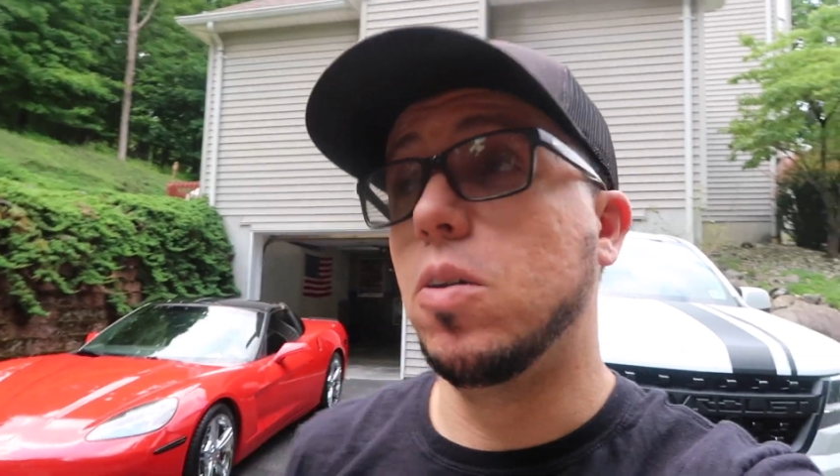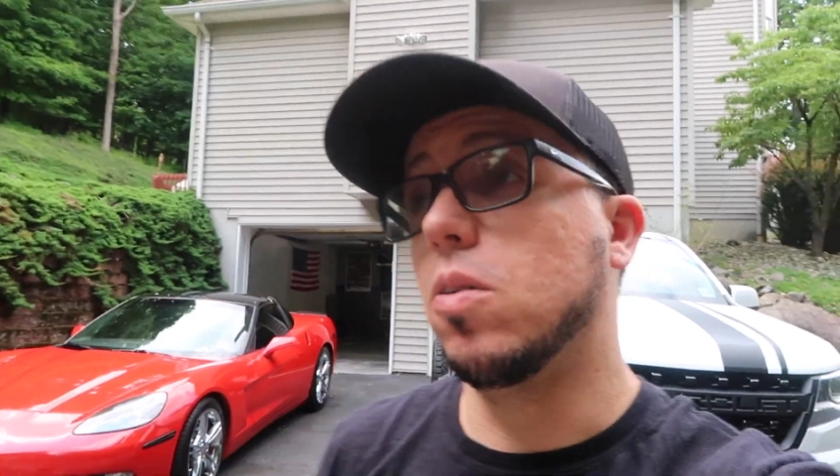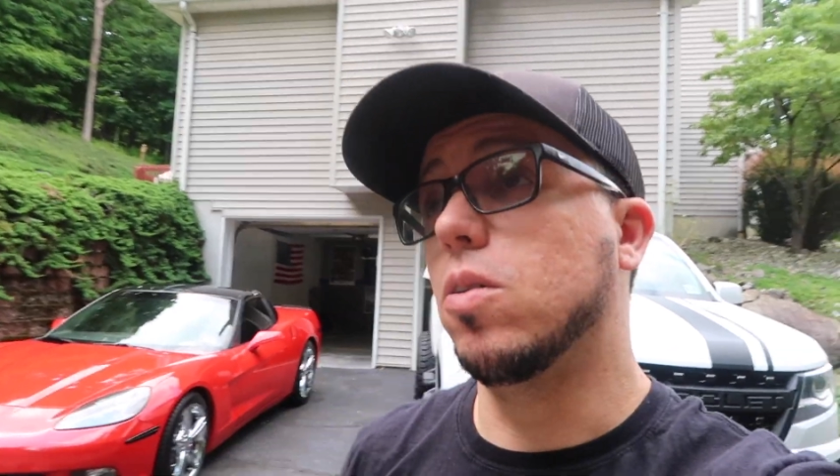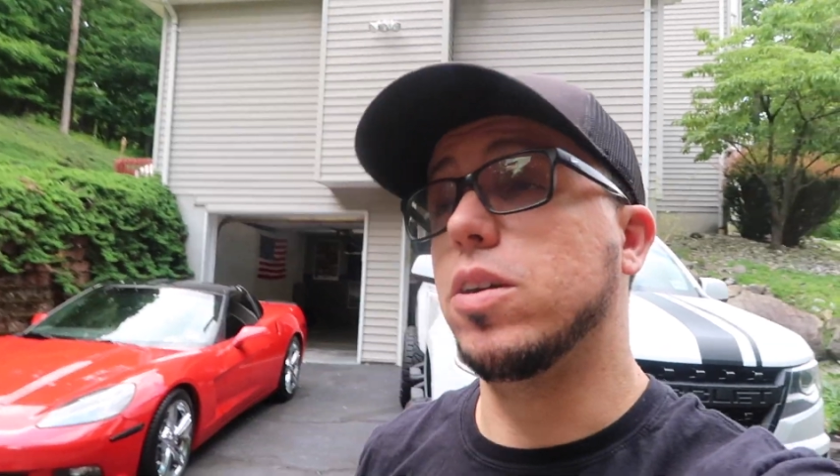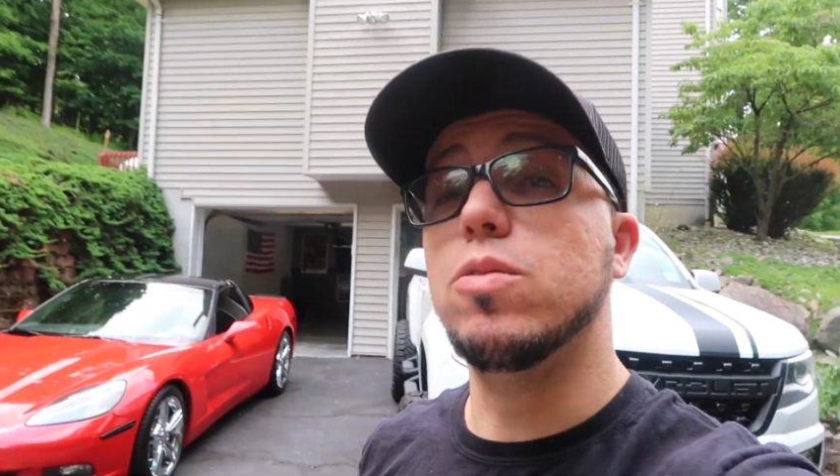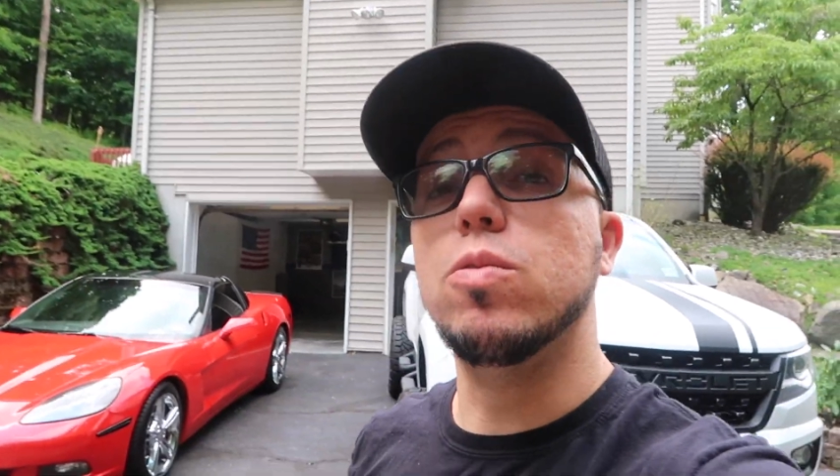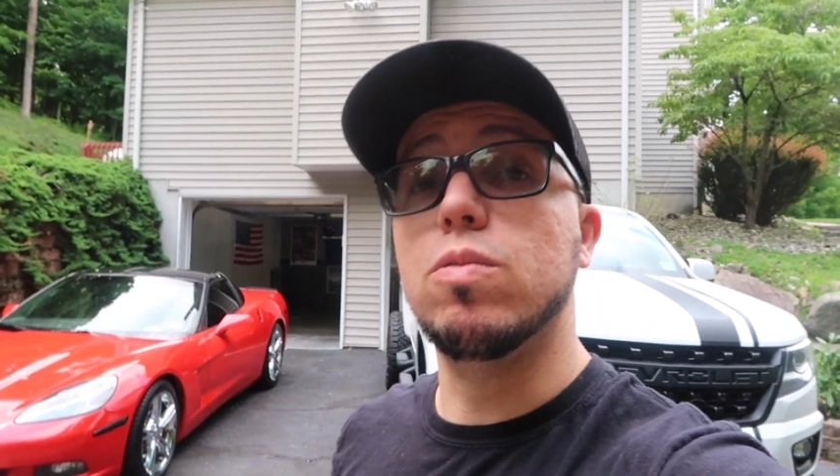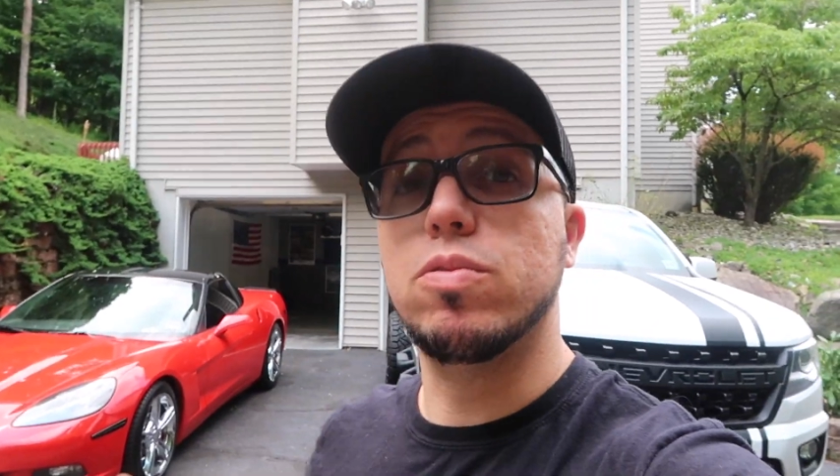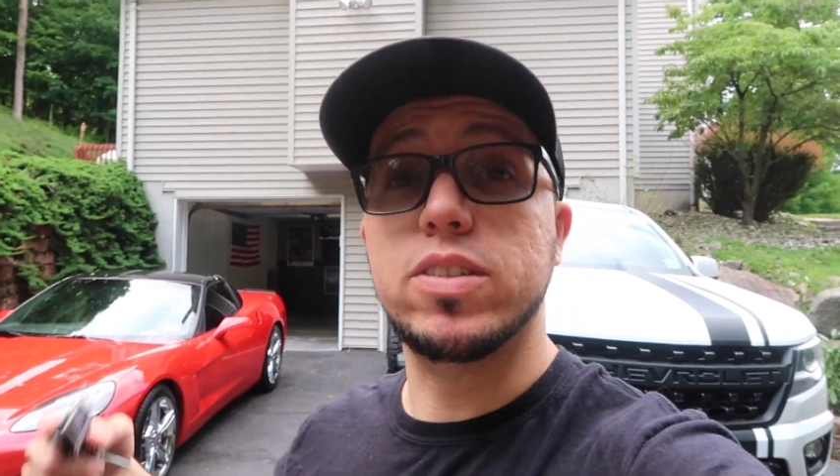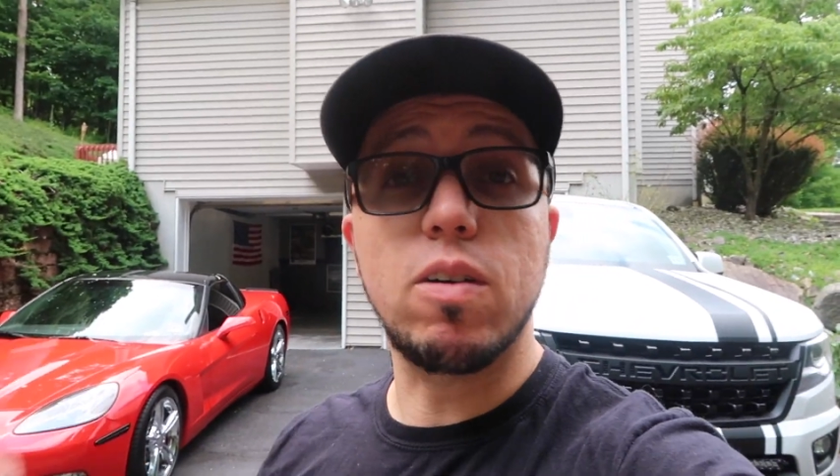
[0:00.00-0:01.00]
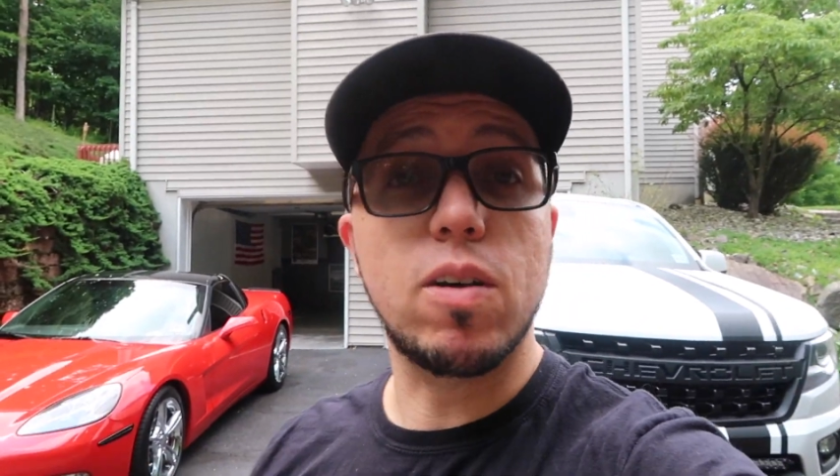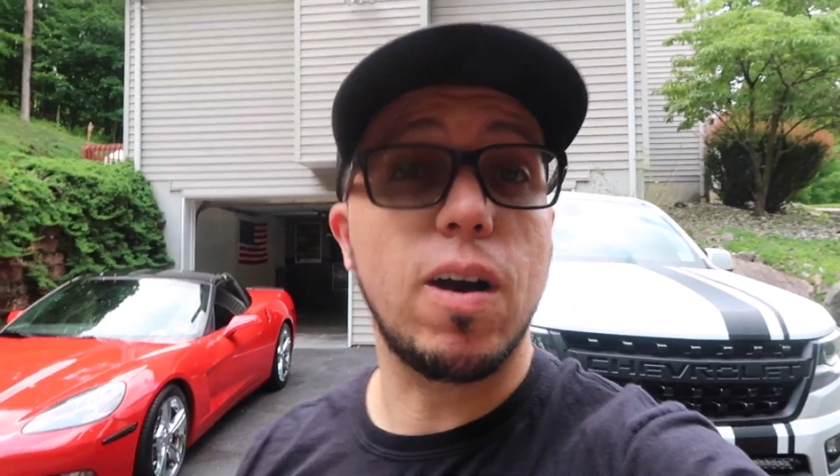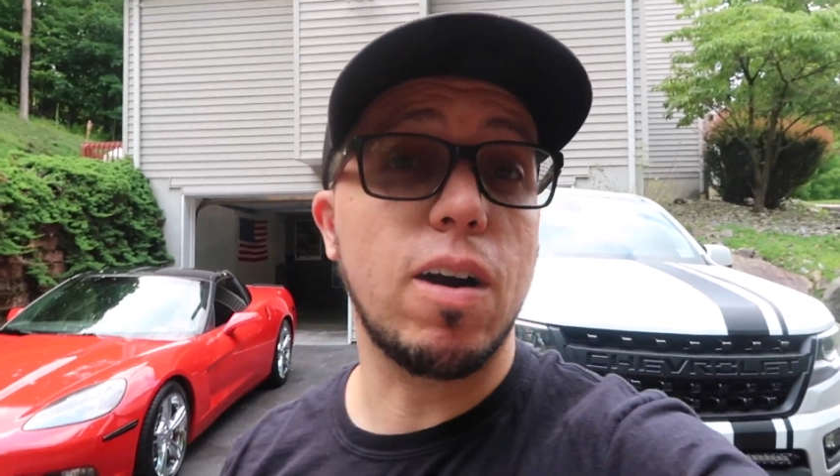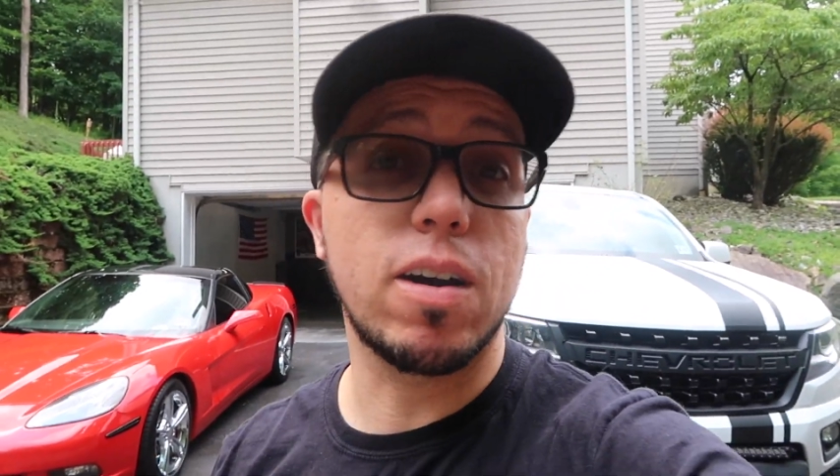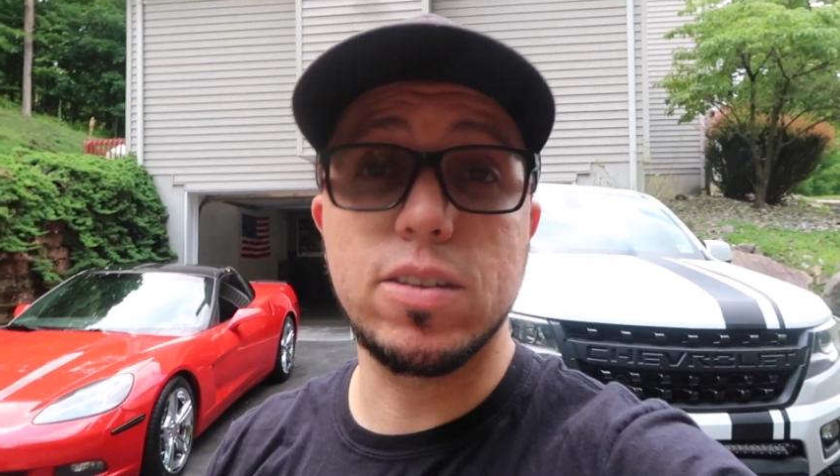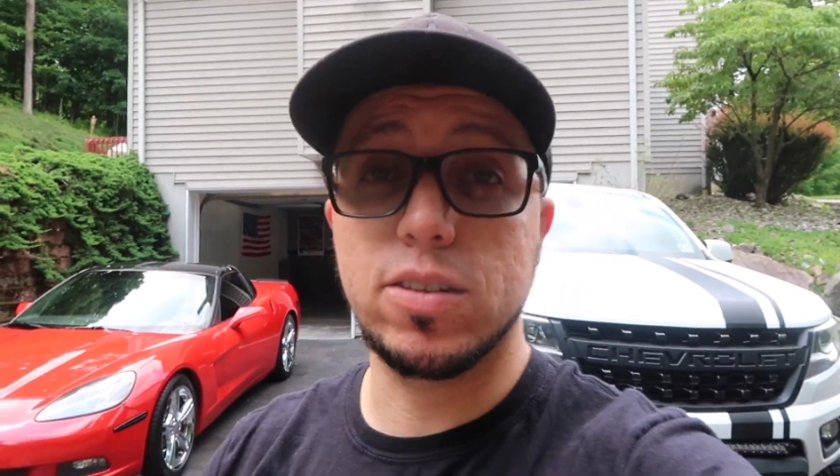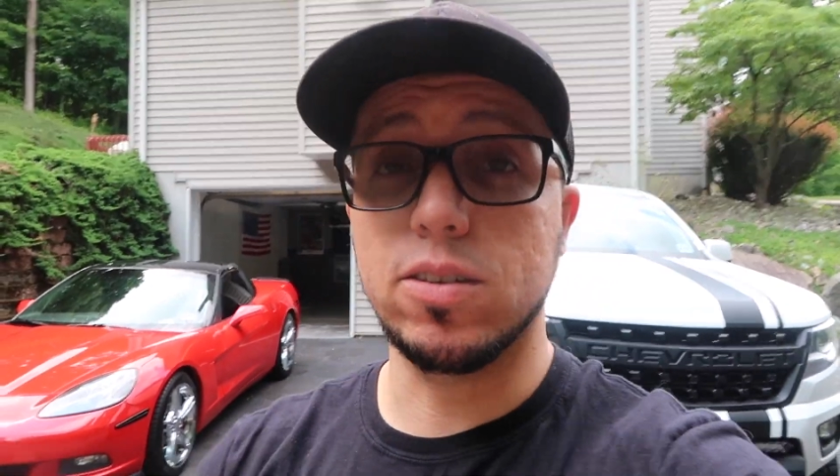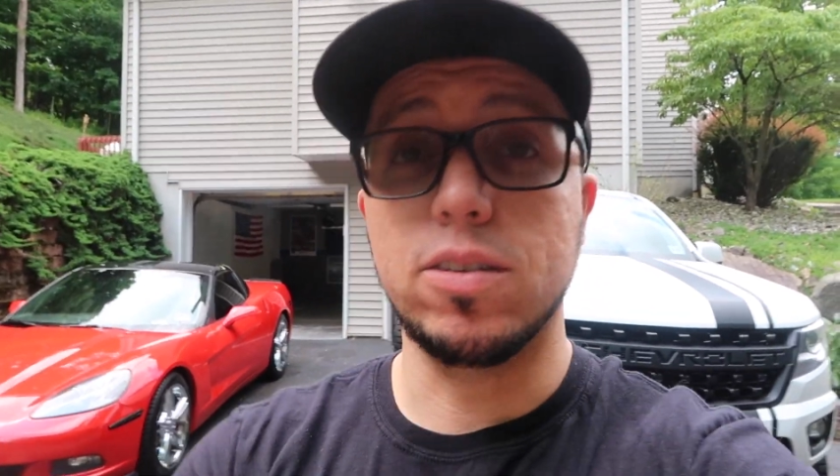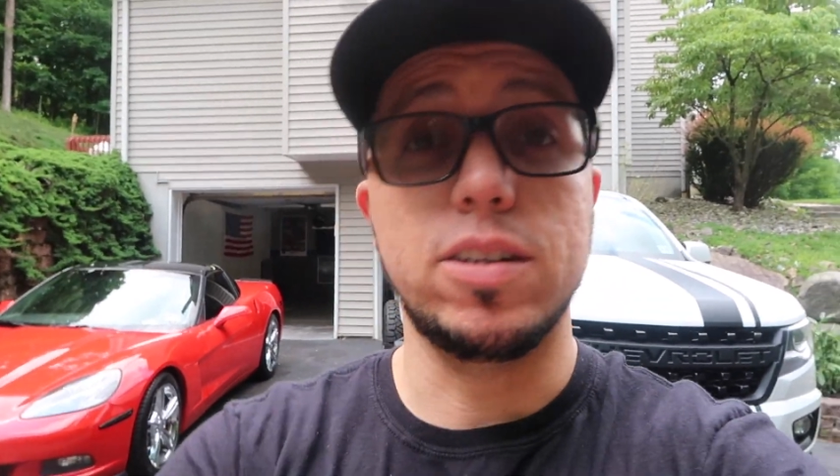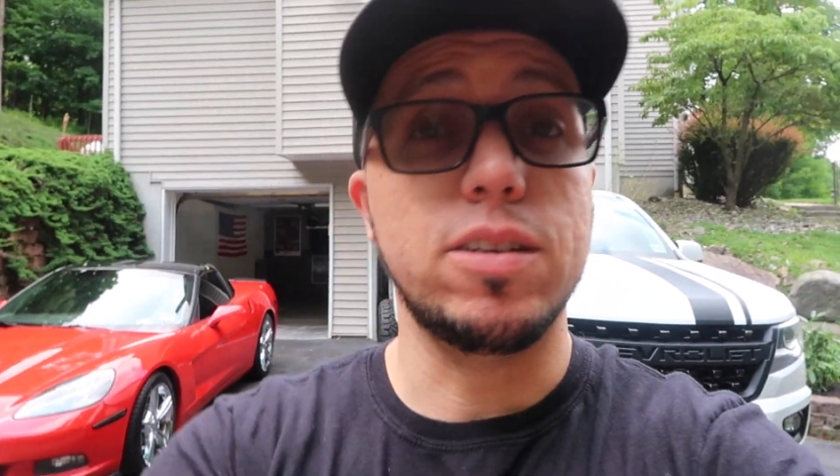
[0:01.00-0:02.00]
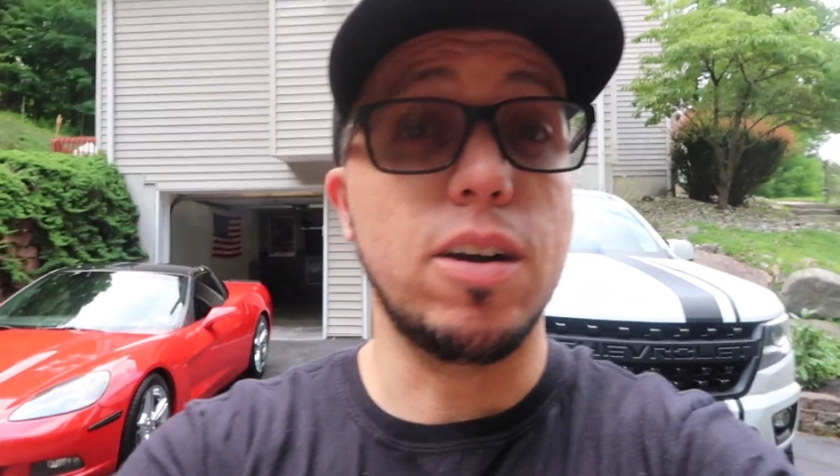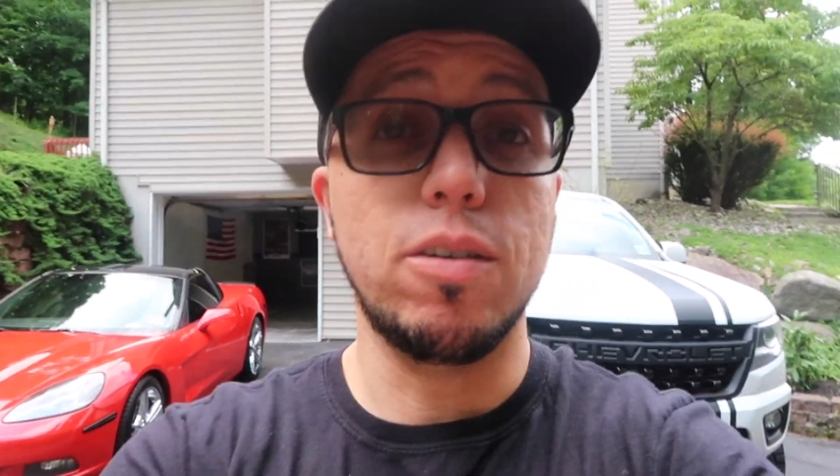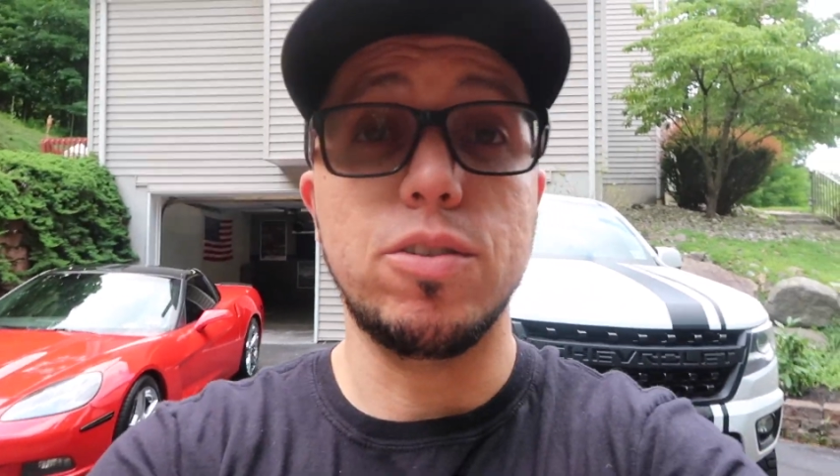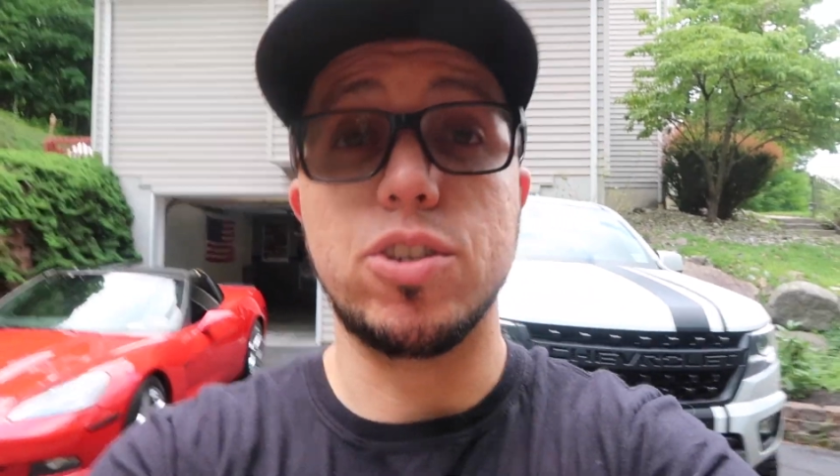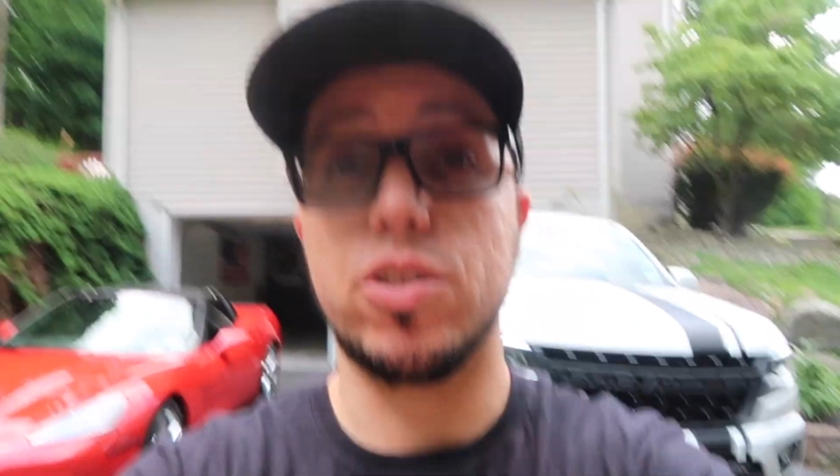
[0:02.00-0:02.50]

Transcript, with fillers: or you sell cars, or you know, you